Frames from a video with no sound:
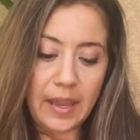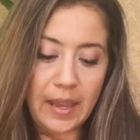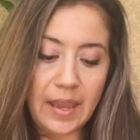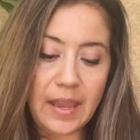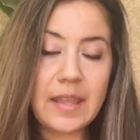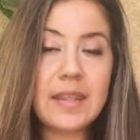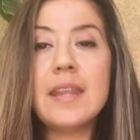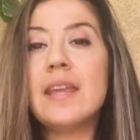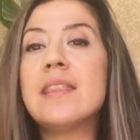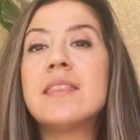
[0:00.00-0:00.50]

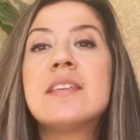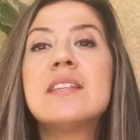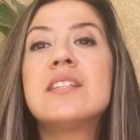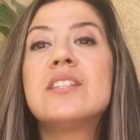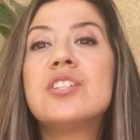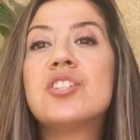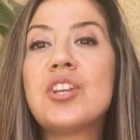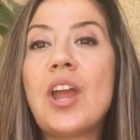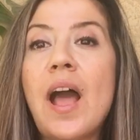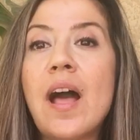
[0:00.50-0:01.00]
In
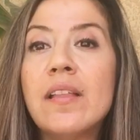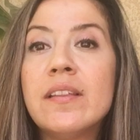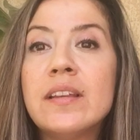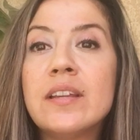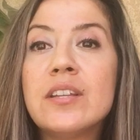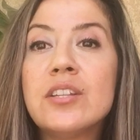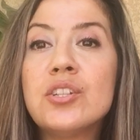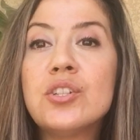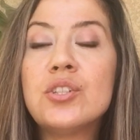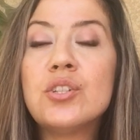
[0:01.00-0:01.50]
this
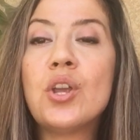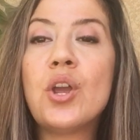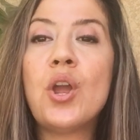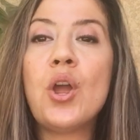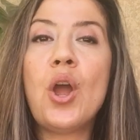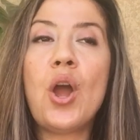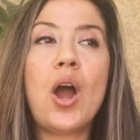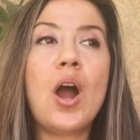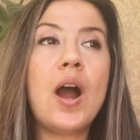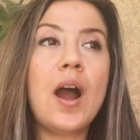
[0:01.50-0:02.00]
challenge,
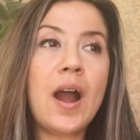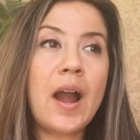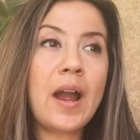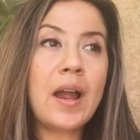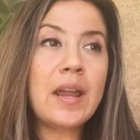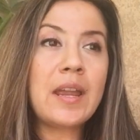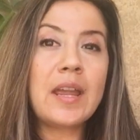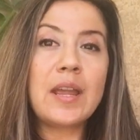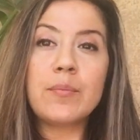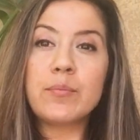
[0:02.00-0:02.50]

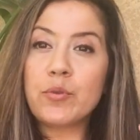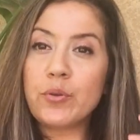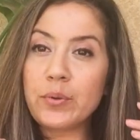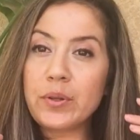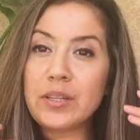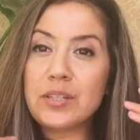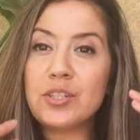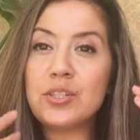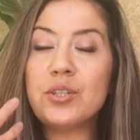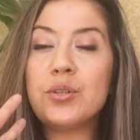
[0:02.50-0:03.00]
I am
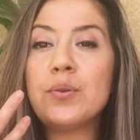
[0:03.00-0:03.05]
going